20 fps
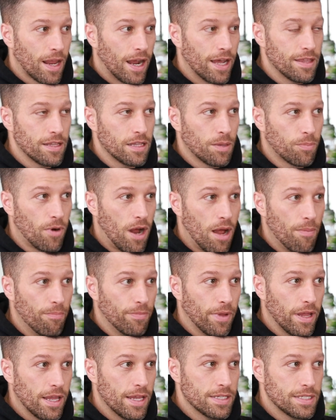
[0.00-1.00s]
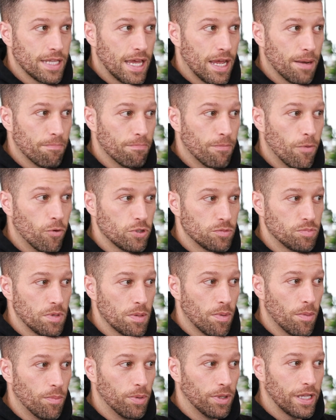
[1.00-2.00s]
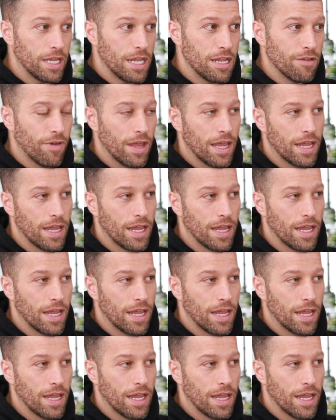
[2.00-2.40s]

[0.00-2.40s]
I think the problem is that most people believe,